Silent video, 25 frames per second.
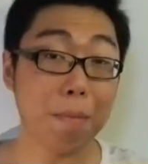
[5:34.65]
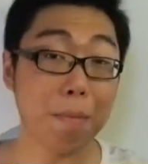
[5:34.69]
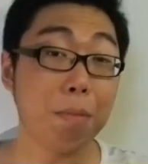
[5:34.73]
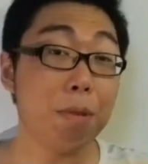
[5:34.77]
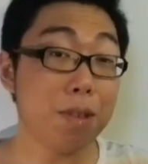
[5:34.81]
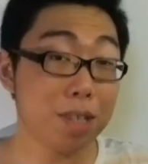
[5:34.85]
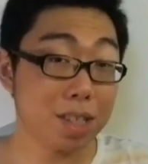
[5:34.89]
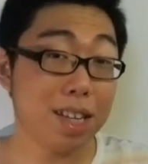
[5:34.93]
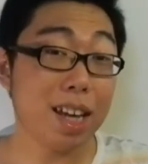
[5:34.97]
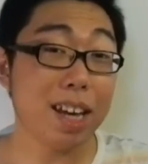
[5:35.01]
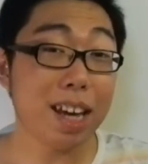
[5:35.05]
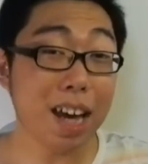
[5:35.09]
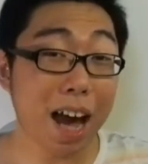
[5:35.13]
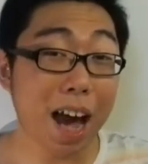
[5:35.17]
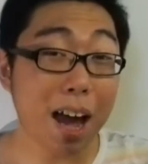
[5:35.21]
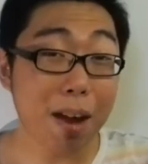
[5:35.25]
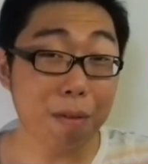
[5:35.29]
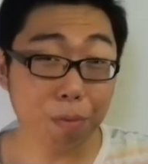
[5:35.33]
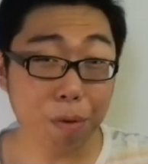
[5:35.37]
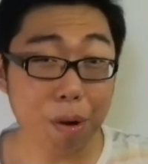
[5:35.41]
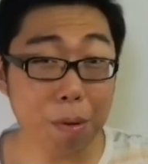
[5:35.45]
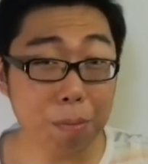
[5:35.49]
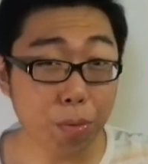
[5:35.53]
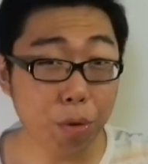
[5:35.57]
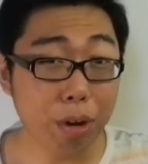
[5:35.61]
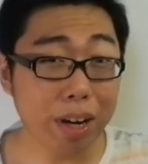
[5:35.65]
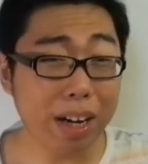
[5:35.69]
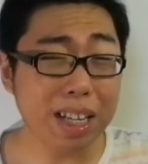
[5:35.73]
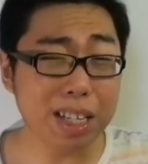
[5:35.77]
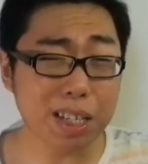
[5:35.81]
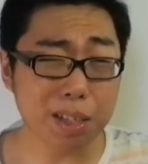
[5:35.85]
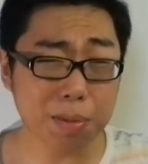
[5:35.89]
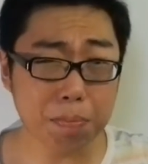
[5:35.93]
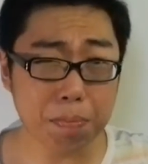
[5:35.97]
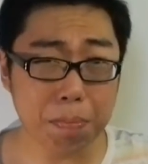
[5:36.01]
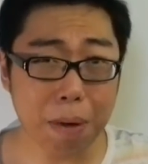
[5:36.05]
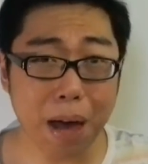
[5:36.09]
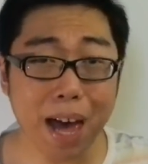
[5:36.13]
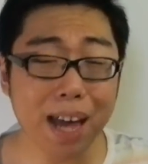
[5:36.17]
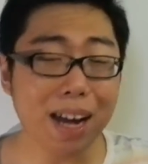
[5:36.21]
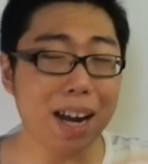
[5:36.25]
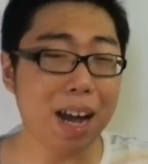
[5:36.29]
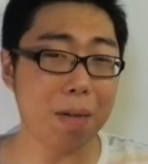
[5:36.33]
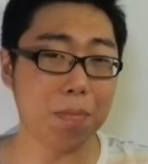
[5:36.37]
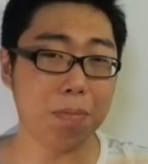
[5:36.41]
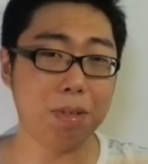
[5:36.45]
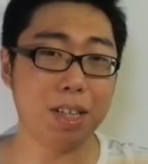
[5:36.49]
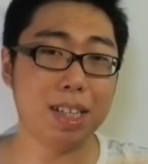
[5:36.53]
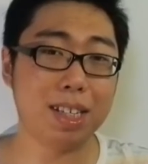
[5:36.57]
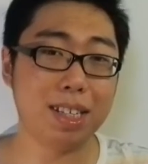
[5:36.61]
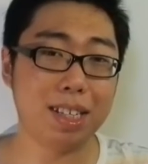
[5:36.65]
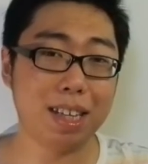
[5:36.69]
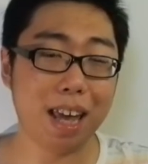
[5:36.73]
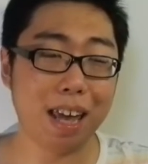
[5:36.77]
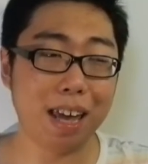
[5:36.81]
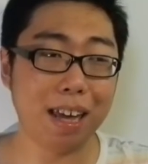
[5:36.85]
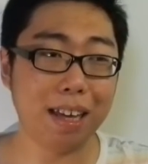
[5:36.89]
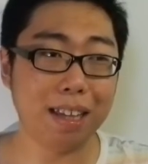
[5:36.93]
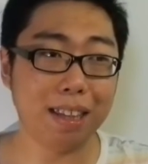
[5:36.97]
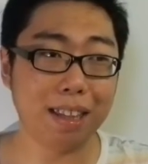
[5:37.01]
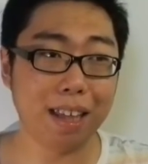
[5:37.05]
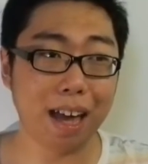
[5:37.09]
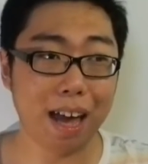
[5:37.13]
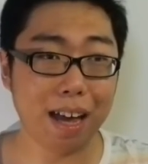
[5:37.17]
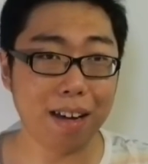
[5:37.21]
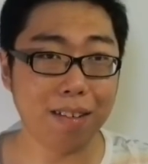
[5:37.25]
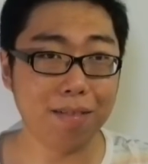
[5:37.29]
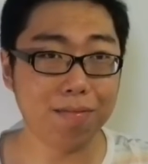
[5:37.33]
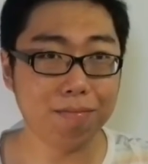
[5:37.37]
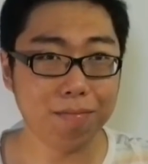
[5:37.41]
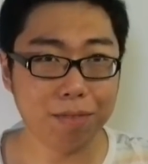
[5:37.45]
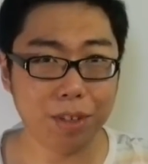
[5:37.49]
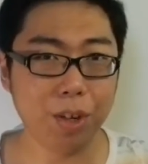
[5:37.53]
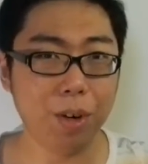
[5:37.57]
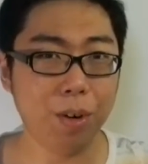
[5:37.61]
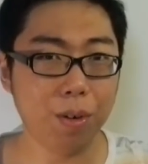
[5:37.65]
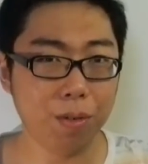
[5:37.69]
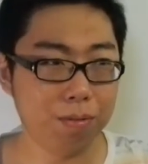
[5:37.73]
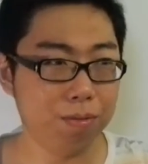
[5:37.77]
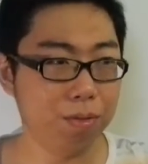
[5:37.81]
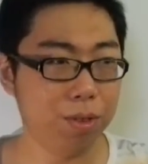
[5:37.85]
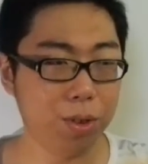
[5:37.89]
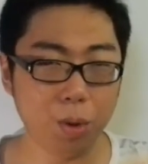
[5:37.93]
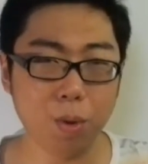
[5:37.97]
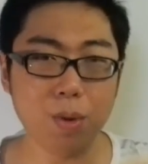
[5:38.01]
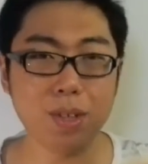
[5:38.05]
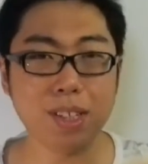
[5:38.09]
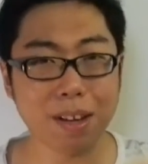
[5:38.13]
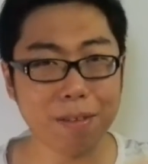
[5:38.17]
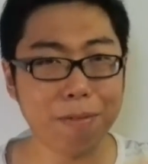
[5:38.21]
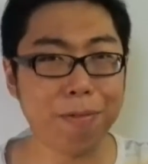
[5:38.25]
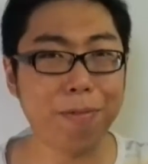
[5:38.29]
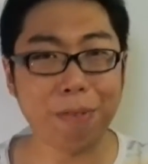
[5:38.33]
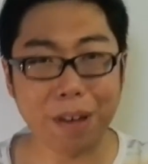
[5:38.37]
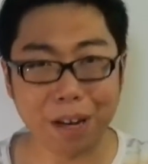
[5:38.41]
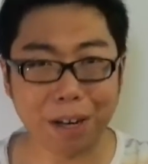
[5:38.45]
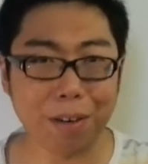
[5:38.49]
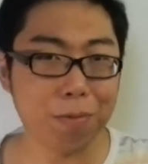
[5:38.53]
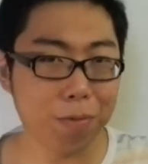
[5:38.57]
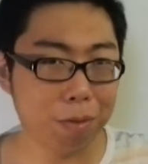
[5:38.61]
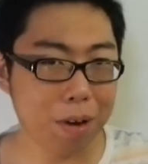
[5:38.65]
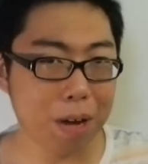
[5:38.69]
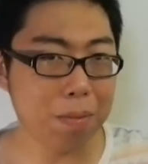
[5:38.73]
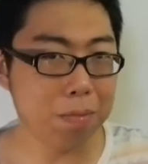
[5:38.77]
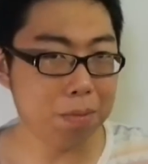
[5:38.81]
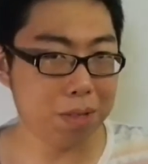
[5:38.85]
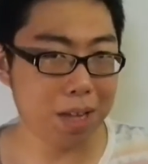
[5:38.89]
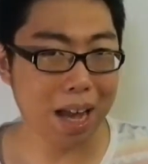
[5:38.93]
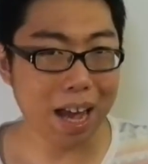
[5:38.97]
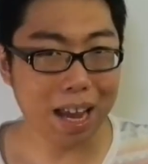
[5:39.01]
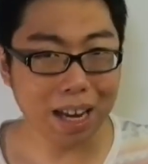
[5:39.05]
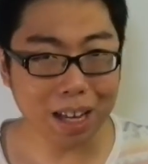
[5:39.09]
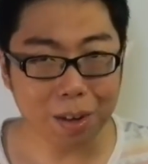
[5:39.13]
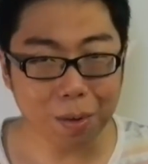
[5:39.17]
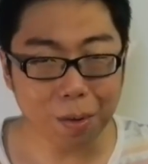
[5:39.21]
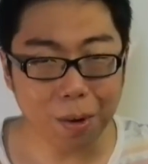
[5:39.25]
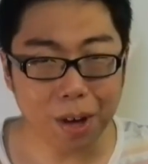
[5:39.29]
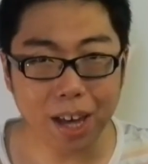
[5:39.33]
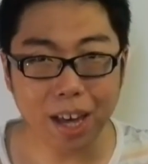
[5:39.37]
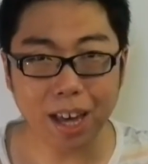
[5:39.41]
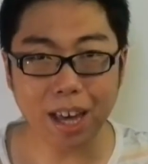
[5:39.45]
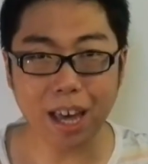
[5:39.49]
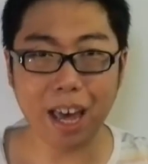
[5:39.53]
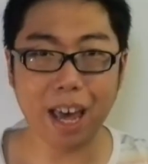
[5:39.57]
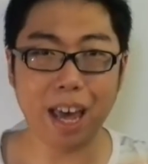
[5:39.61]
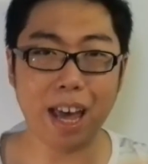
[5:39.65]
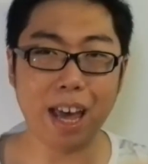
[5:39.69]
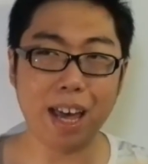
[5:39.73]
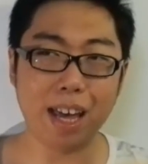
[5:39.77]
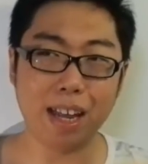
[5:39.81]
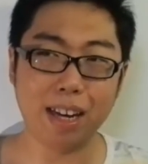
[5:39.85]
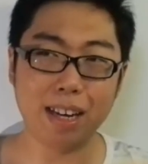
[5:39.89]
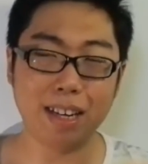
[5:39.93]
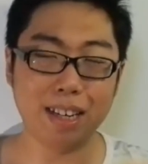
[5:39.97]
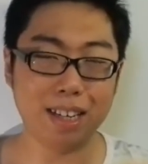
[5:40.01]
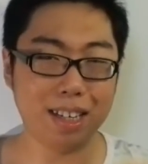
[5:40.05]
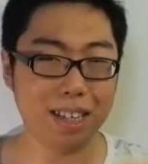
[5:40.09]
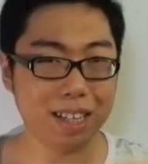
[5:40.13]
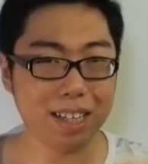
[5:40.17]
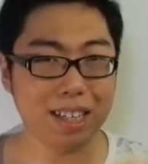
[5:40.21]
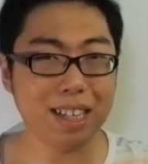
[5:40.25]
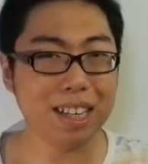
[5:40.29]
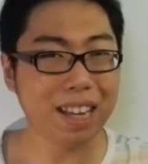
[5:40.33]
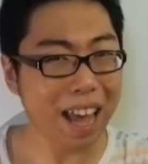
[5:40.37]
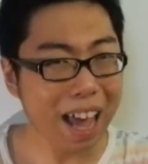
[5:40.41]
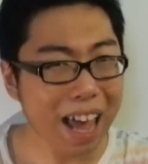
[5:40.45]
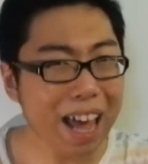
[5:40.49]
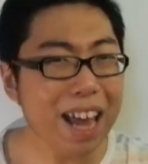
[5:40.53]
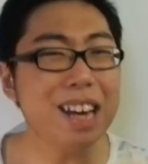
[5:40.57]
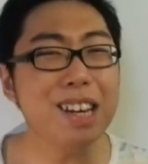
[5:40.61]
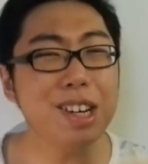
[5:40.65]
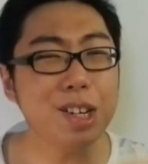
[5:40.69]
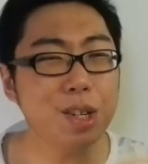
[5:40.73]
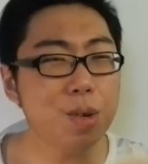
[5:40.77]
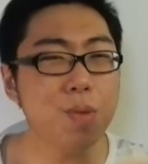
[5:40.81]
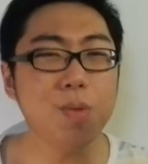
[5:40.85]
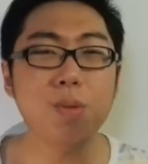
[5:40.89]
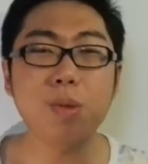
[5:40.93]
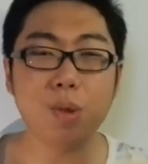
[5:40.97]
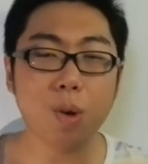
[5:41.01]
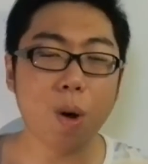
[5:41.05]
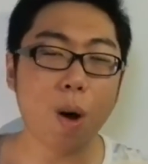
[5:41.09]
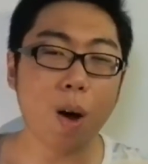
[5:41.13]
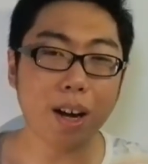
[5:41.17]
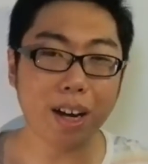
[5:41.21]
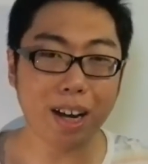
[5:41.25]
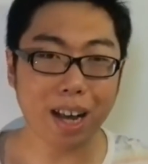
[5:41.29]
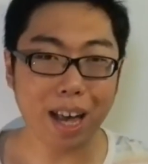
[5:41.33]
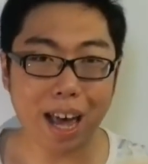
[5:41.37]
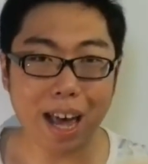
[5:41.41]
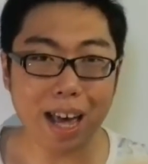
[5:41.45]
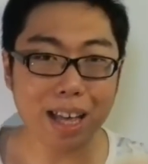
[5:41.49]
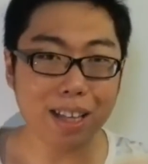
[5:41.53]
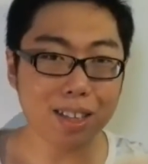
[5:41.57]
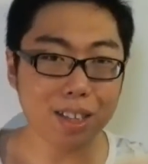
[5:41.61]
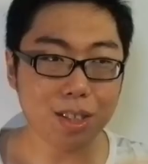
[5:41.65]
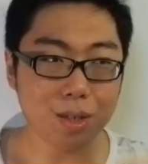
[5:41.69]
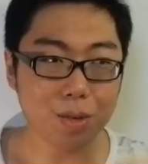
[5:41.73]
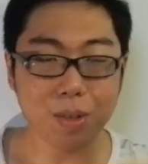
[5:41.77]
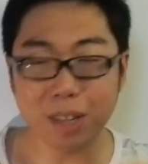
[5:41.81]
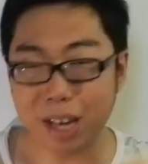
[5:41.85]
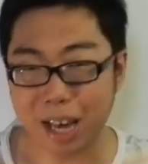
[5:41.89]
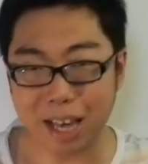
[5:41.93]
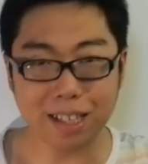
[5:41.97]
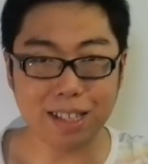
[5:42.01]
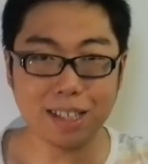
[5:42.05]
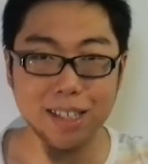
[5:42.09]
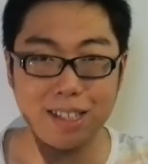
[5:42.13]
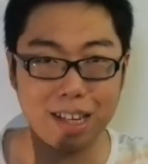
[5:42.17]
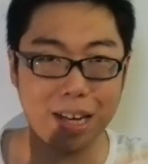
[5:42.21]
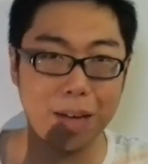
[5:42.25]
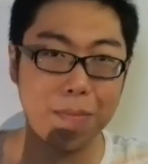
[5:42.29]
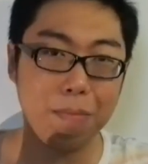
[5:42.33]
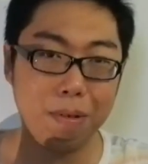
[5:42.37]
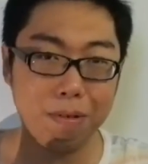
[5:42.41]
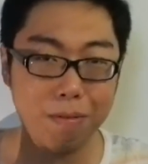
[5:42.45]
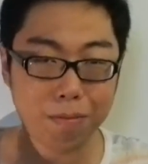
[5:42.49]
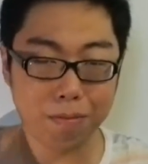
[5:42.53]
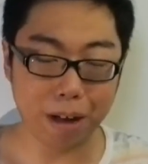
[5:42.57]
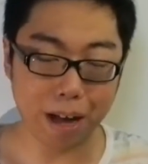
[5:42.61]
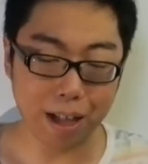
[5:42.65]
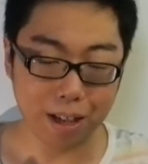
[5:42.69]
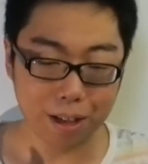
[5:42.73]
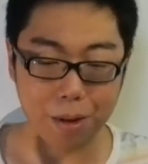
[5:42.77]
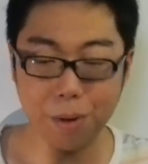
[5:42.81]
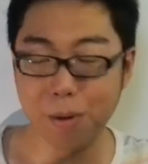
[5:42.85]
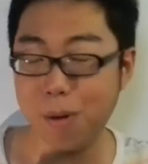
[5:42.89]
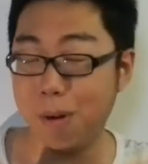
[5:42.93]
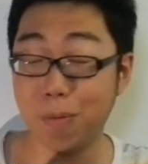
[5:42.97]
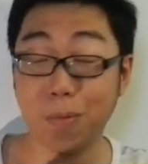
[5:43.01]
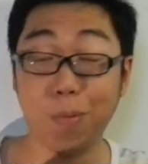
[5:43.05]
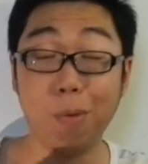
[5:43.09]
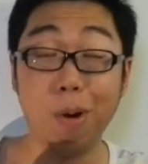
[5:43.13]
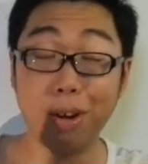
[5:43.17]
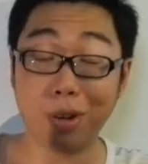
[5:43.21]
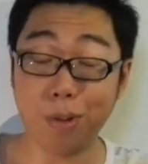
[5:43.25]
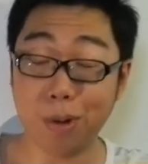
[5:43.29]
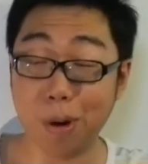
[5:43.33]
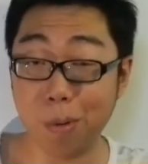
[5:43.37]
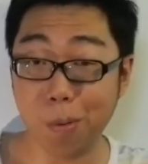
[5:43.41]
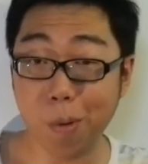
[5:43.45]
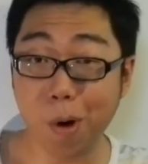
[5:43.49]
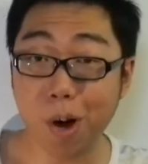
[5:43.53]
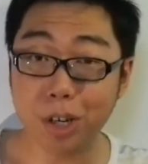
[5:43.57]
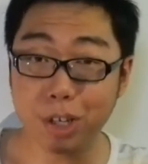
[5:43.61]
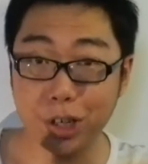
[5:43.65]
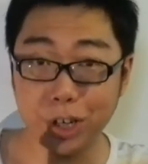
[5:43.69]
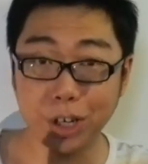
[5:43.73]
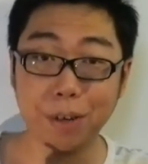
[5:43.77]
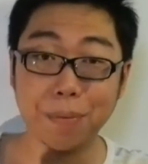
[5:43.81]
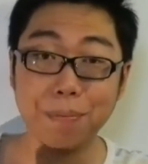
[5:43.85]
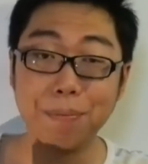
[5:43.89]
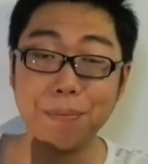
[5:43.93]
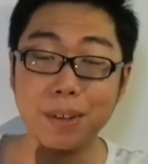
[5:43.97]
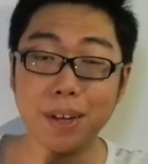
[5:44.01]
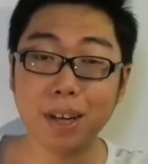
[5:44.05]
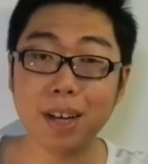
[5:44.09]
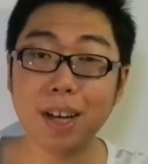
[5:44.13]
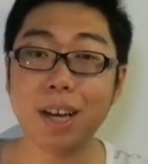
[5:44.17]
I'm not saying a high frame rate is bad, I'm just saying that, you know, those are fake frames anyway and tend to not add to the entertainment value of what you're watching.